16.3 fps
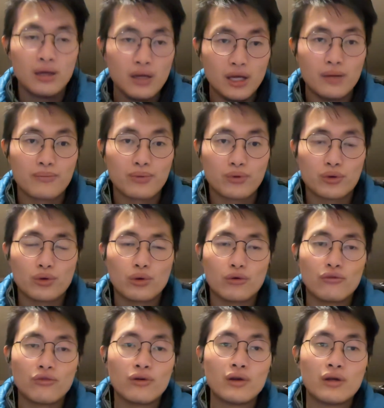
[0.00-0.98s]

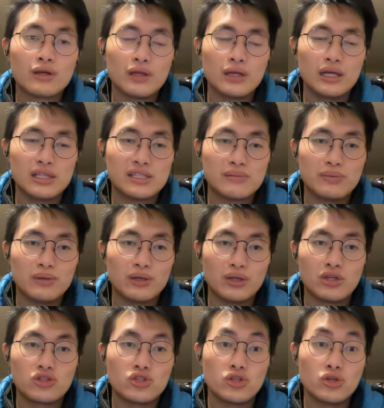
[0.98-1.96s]
improve its
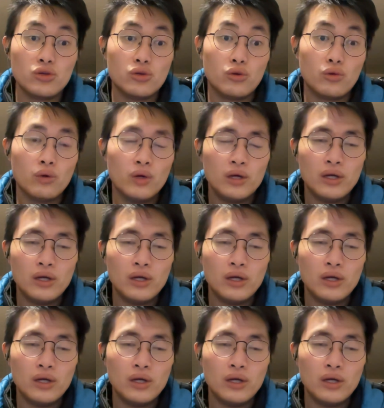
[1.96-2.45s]
ability to